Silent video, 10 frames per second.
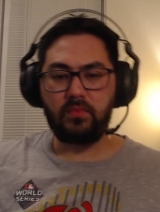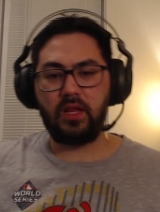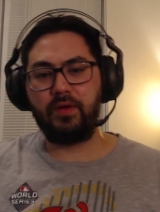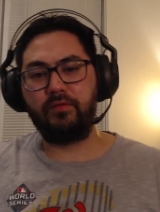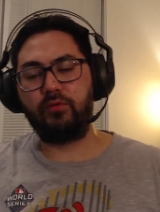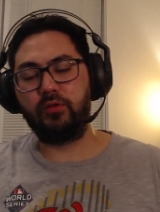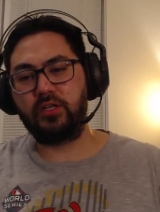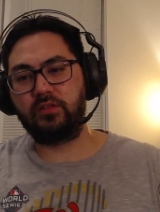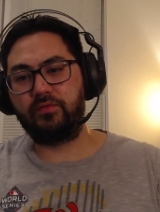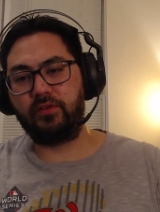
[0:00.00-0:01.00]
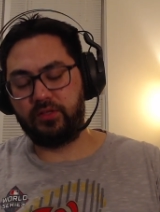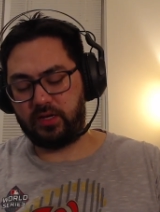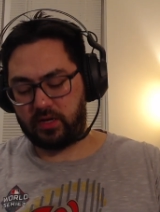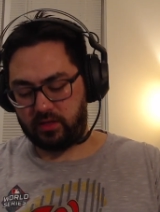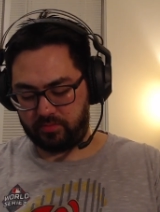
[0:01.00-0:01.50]
We haven't pulled Justin Fields yet
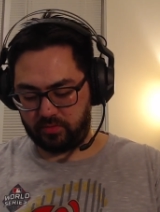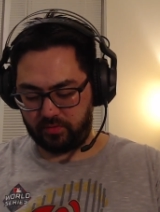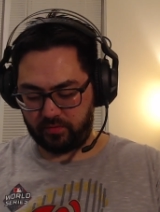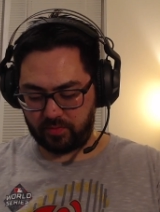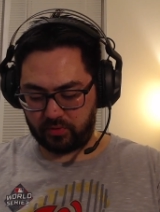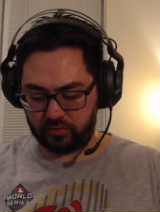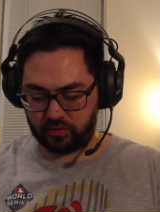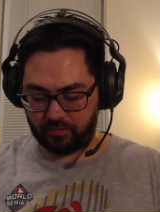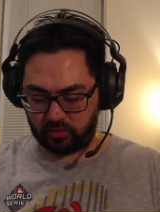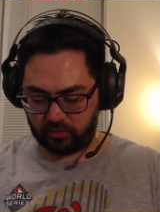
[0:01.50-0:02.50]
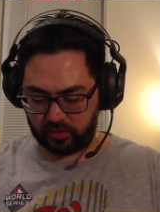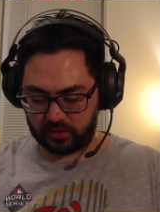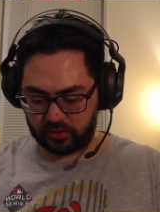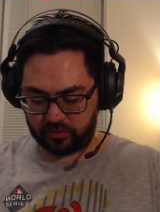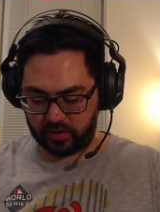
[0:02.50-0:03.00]
either, but we've already pulled Trevor Lawrence
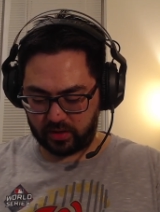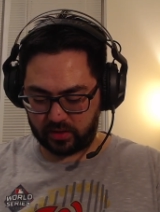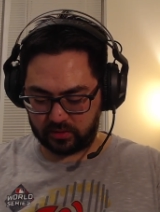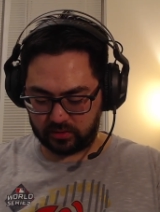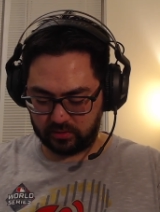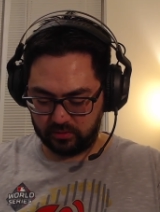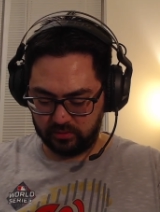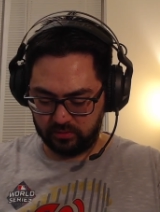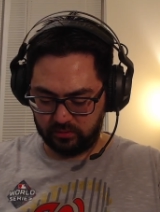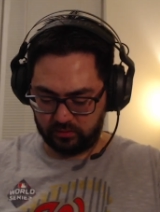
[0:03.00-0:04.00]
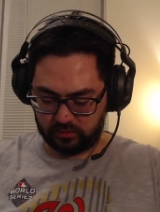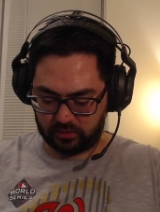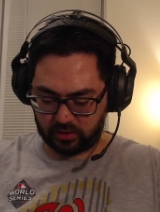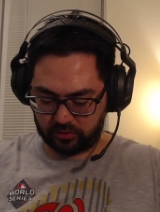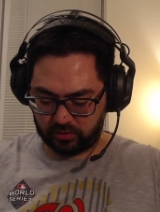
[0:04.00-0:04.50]
and Trey Lance.
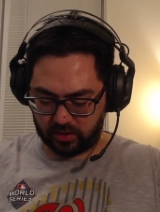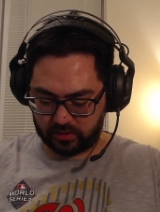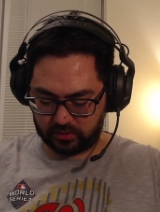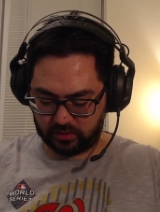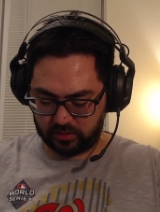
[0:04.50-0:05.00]
Kyle Trask.